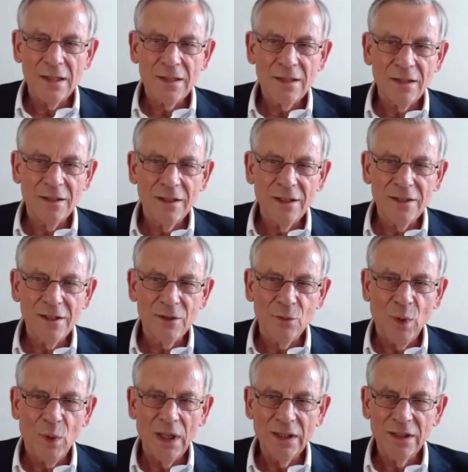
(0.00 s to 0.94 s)
a
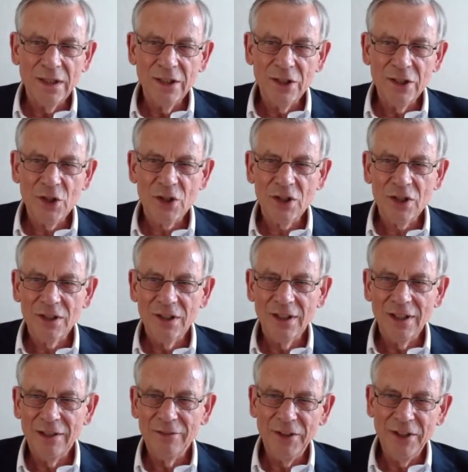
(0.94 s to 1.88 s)
disadvantage.
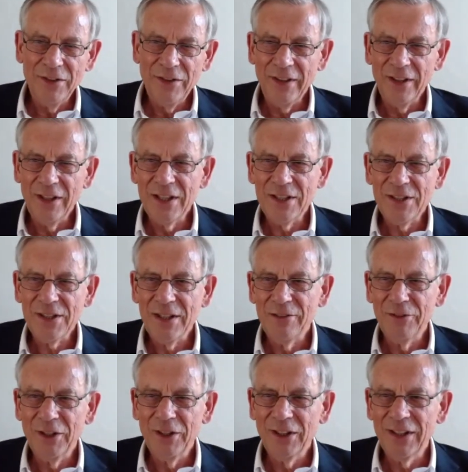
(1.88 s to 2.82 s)
Everything has
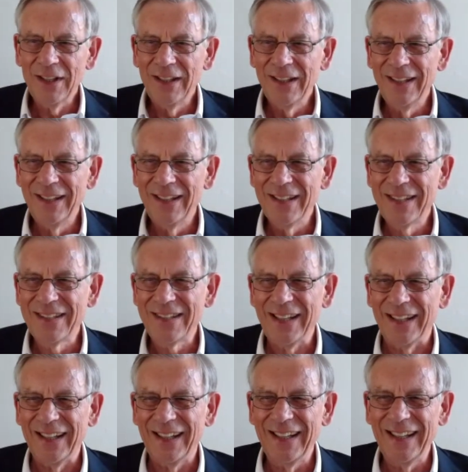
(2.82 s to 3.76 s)
several
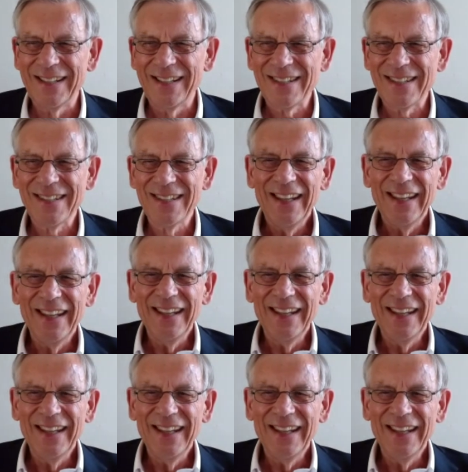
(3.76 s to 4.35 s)
sides.